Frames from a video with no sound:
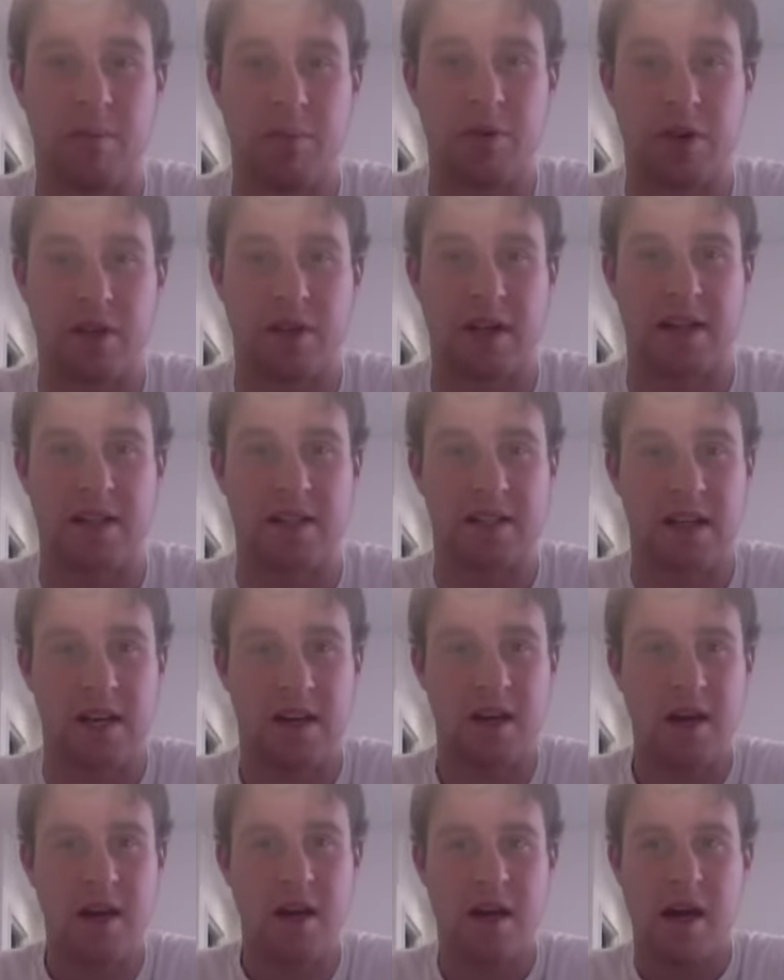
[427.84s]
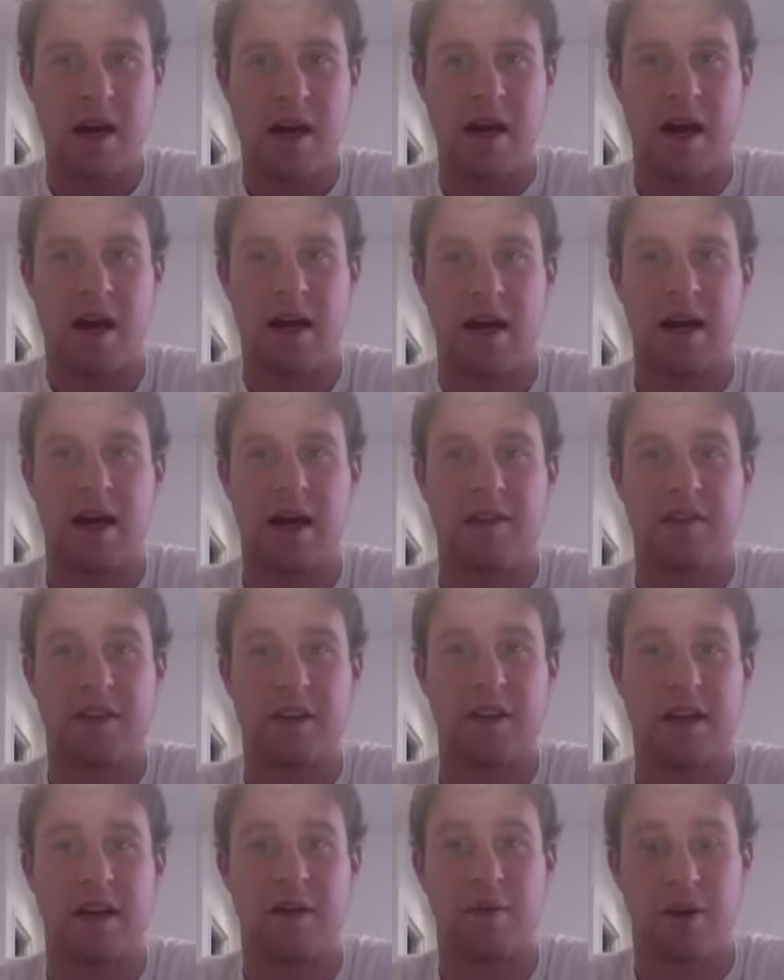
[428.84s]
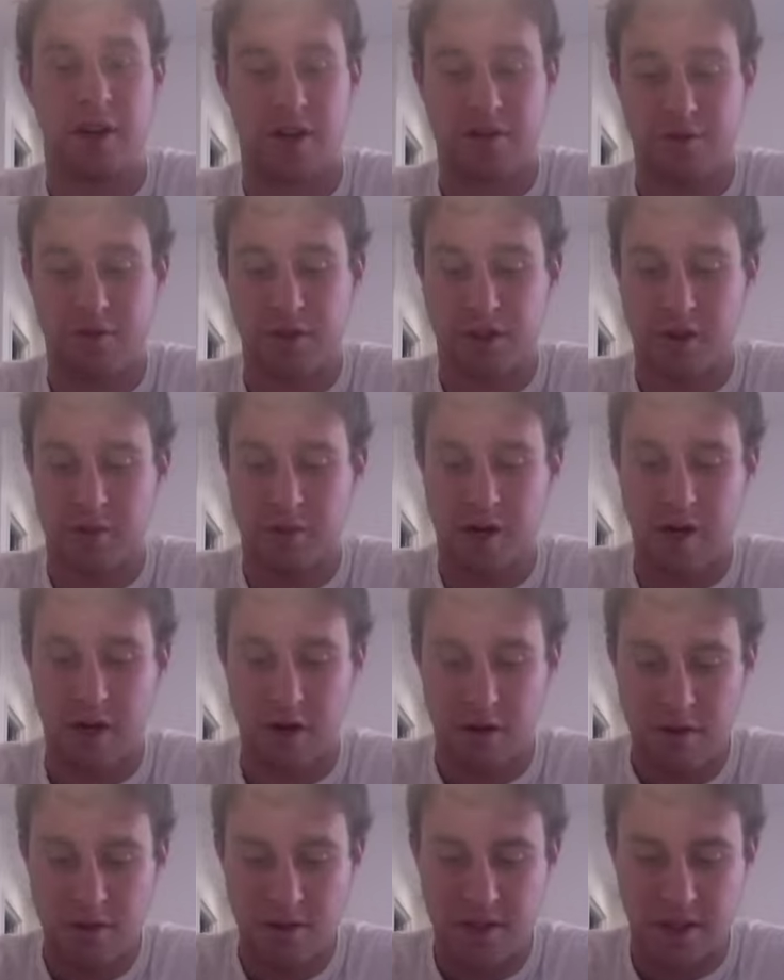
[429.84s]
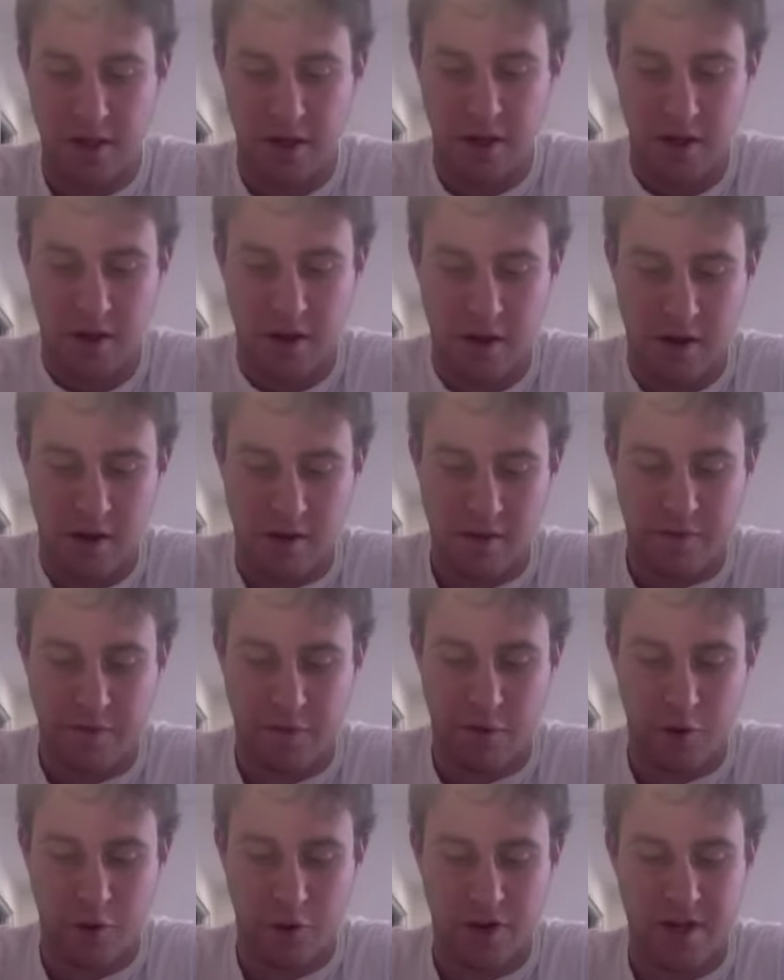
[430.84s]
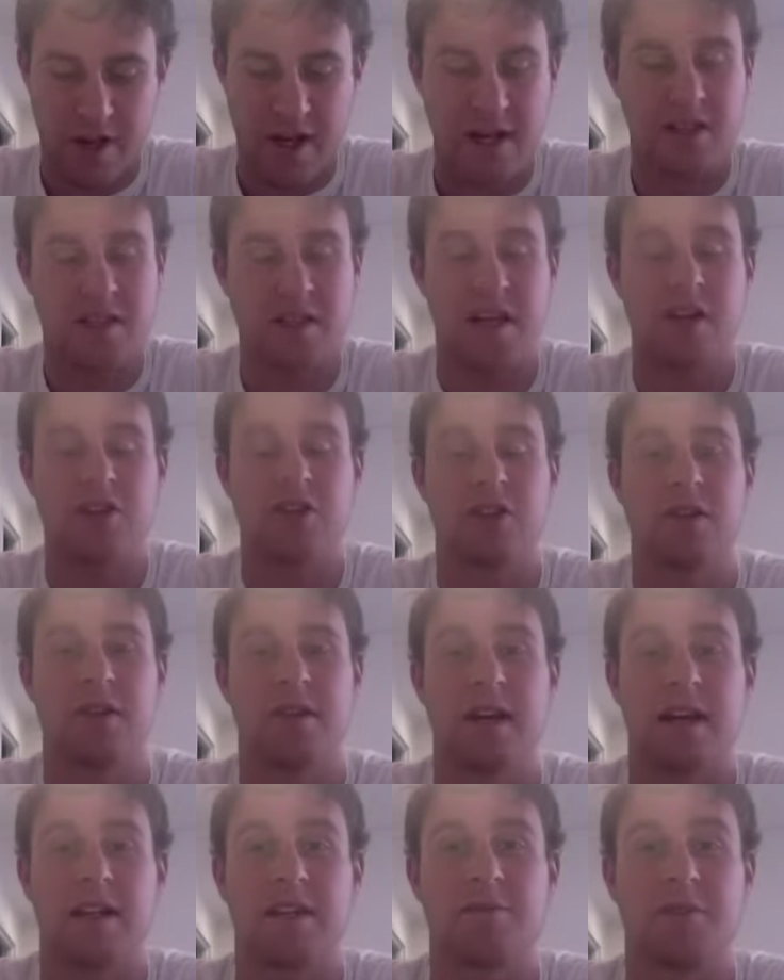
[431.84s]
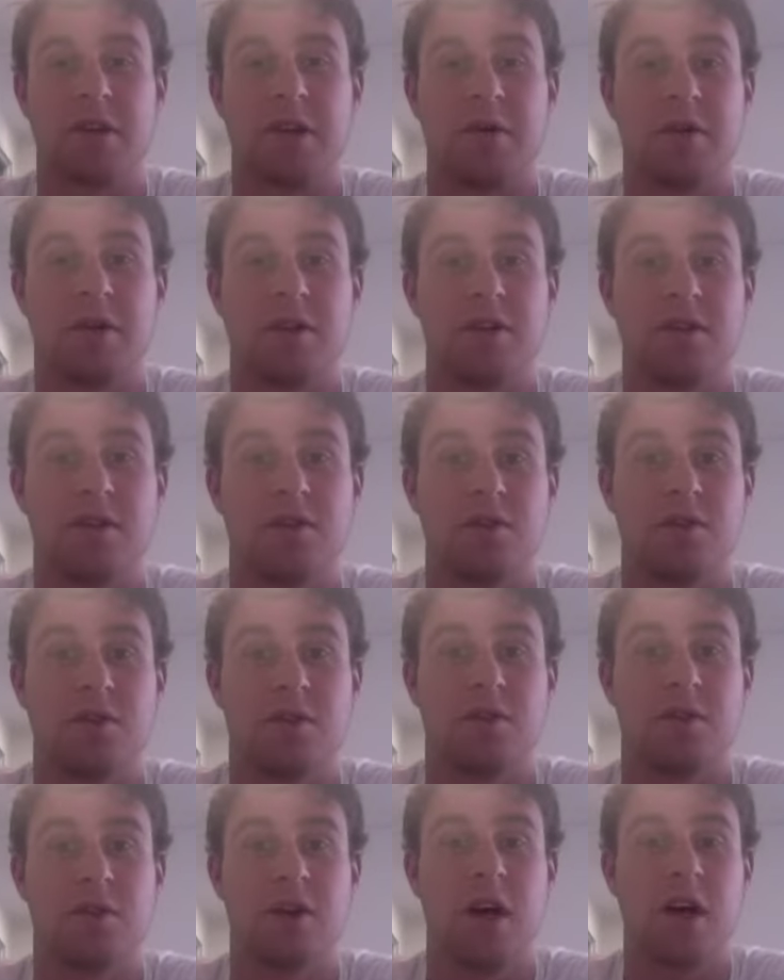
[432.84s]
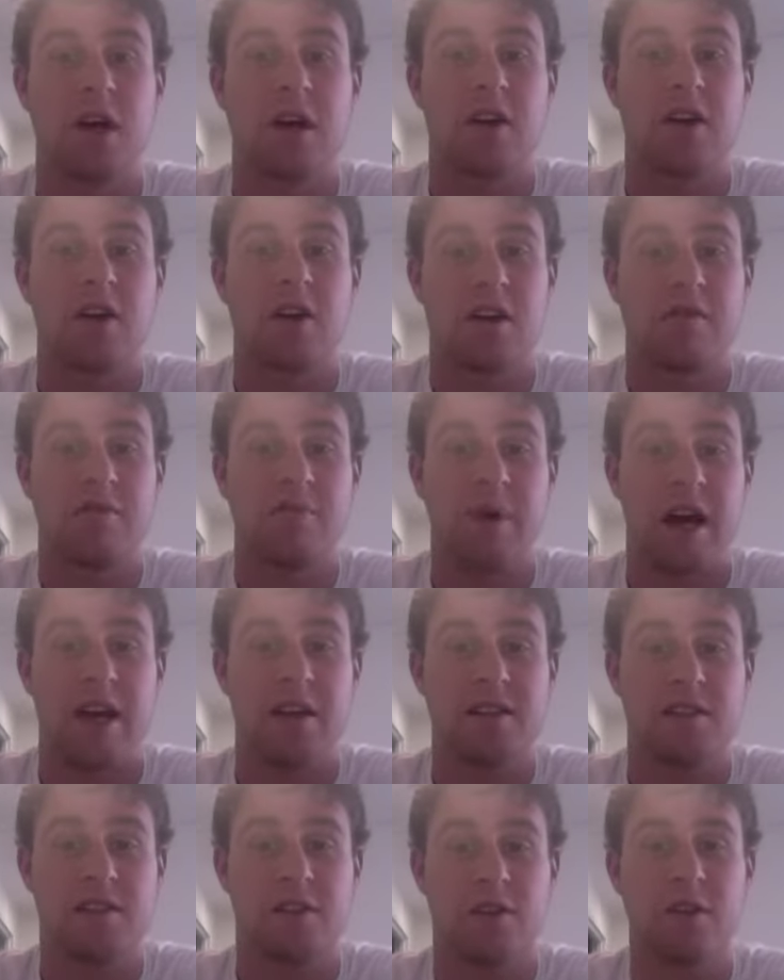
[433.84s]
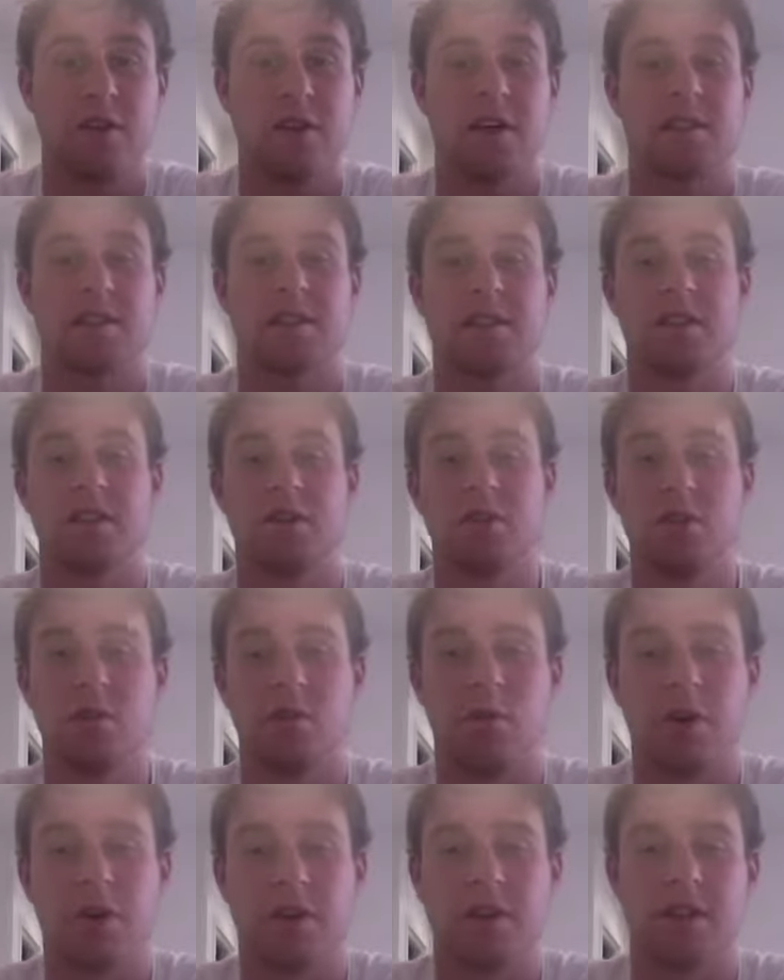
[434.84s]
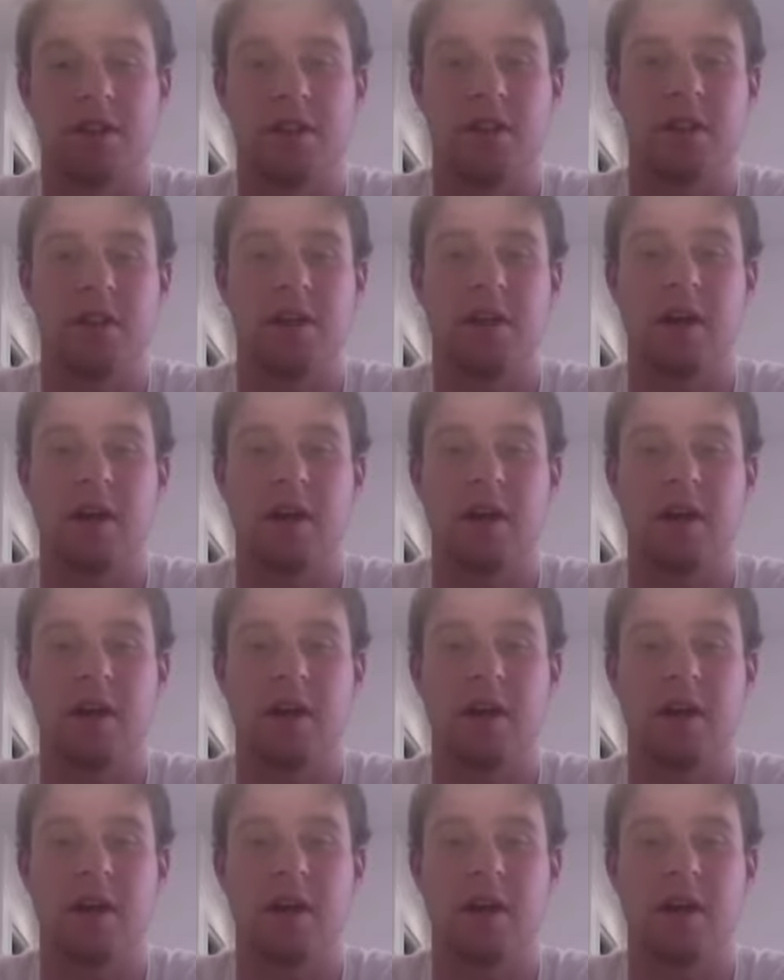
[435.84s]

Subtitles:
putting that together. I think that worked really well. So for the next session, that's what I wanted to kind of base it on. I still wanted